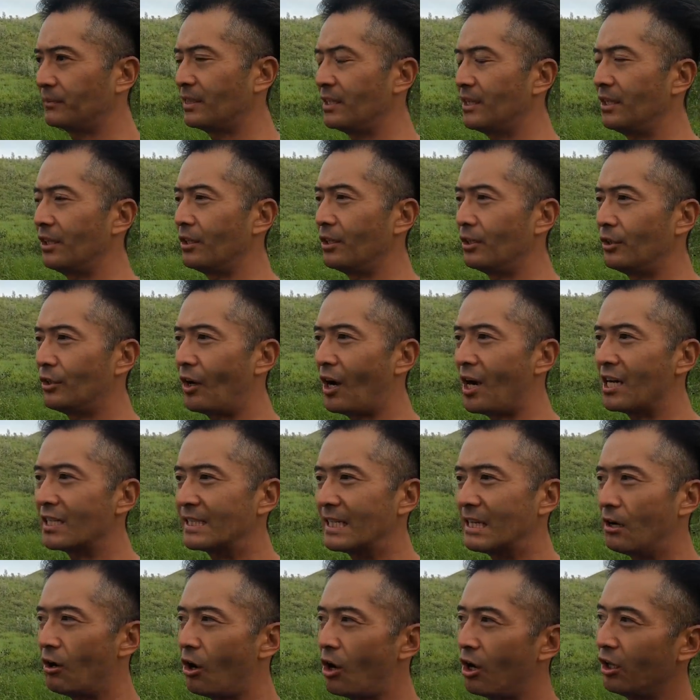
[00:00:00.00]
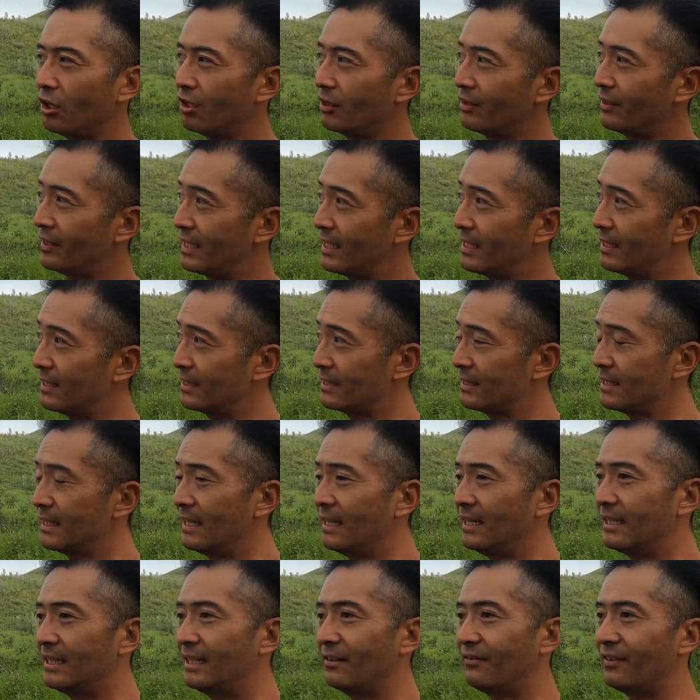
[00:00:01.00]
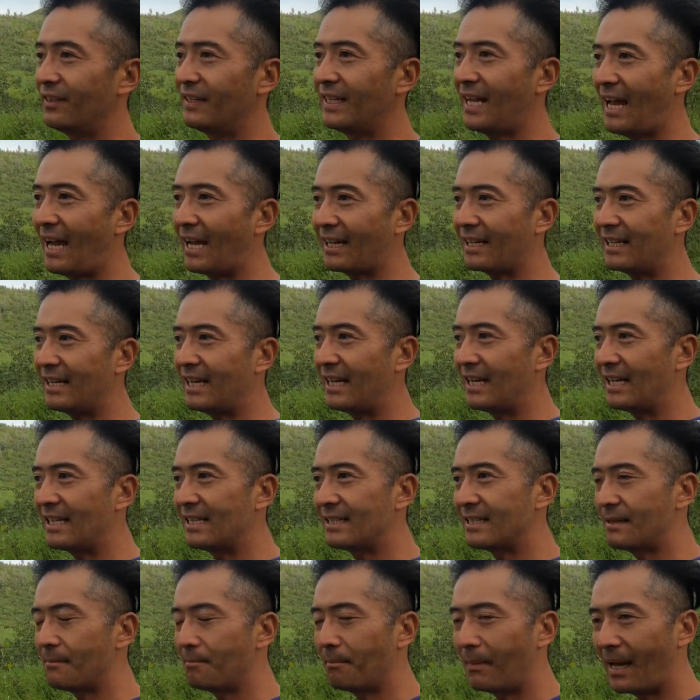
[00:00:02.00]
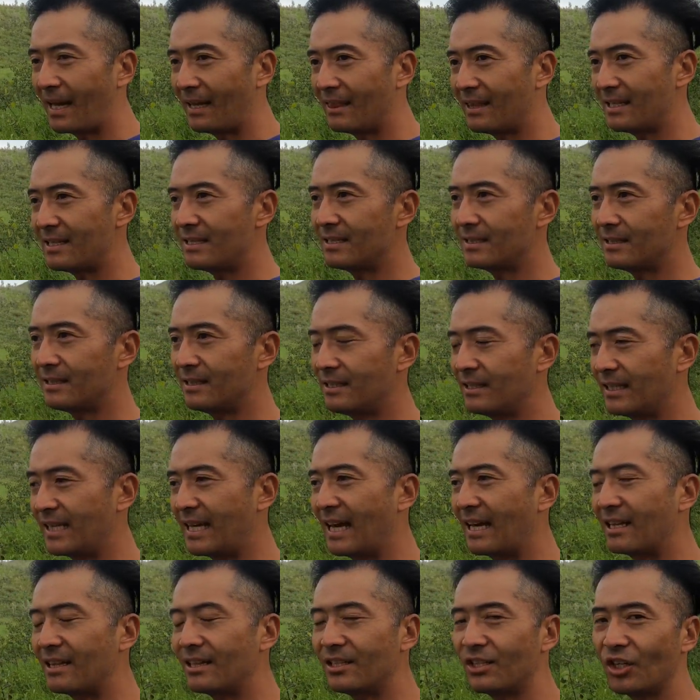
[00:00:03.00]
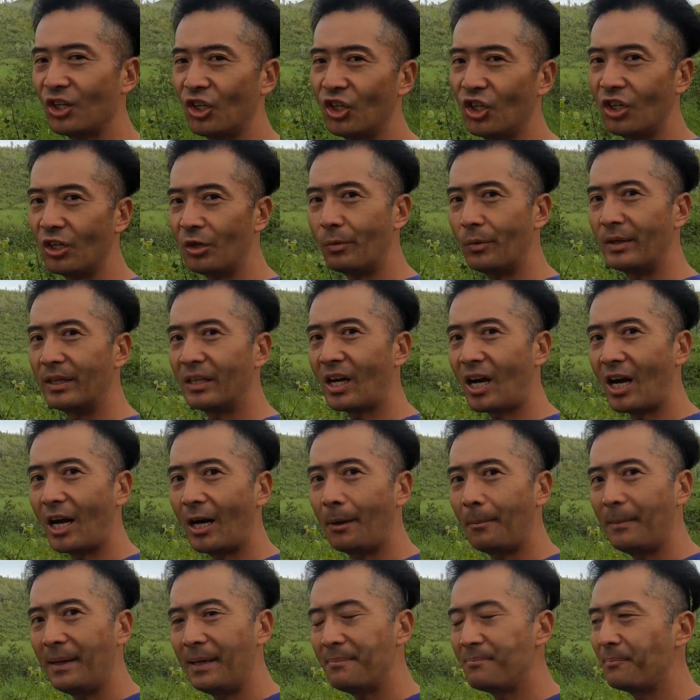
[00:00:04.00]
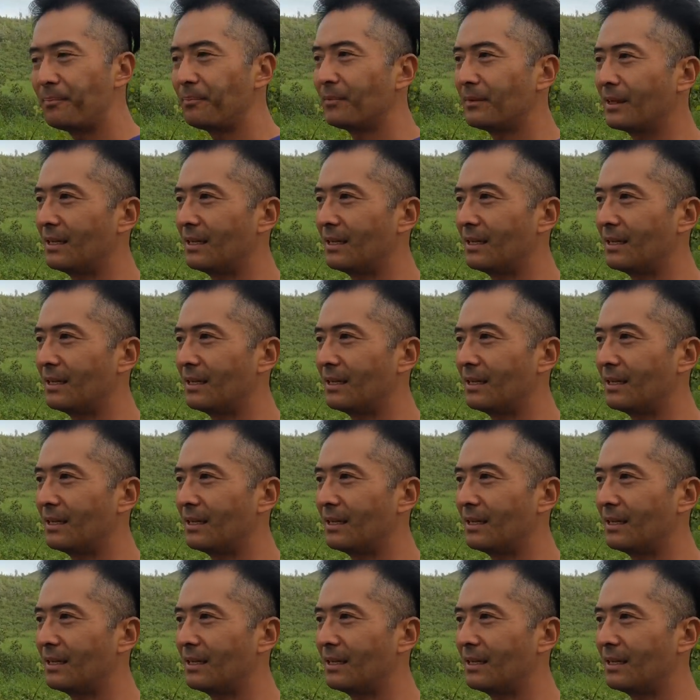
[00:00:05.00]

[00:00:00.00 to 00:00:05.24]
you know, it draws out all of these different techniques and methods to get to early retirement.